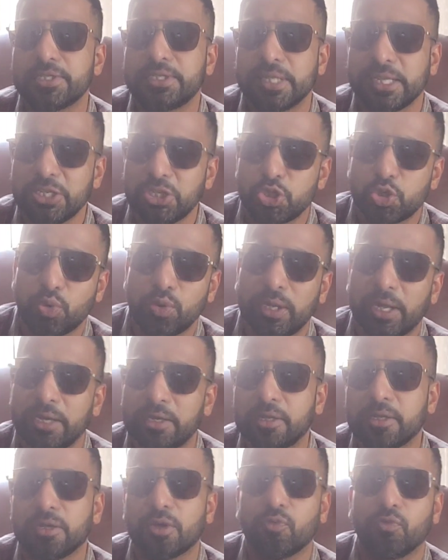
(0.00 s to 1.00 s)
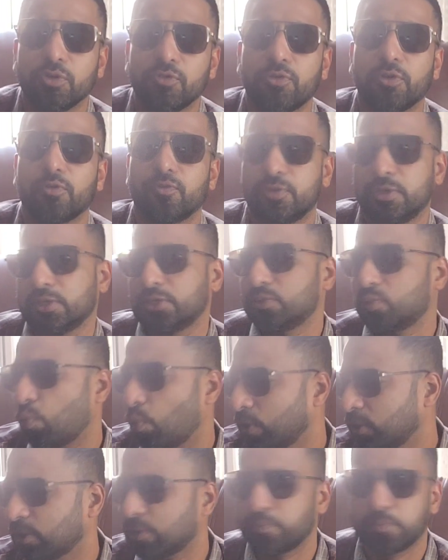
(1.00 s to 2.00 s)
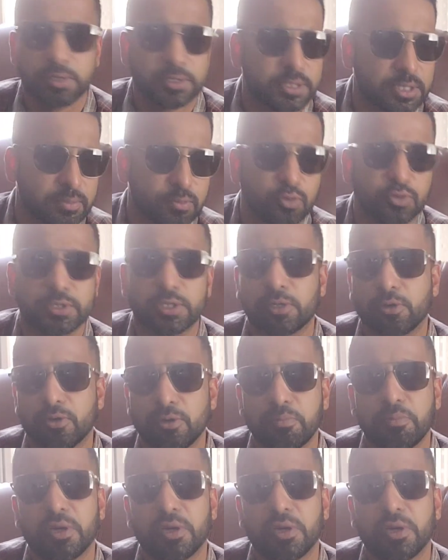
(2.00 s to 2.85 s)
scent should get a whiff of this when the person moves around,